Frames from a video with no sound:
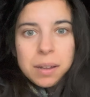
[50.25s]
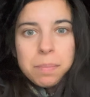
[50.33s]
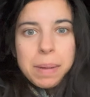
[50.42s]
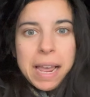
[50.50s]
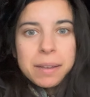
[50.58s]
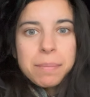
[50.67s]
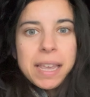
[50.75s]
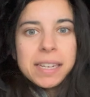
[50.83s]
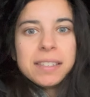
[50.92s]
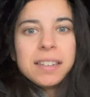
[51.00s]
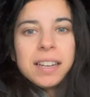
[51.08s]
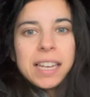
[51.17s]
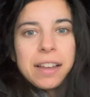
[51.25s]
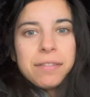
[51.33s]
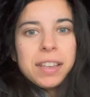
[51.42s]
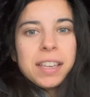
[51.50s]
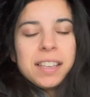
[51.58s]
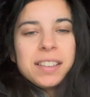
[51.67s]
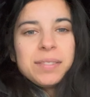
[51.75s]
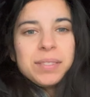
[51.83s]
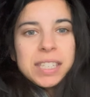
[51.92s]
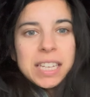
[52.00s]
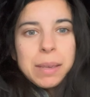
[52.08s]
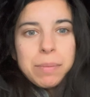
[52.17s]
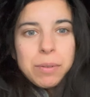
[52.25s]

black mane I have here to keep me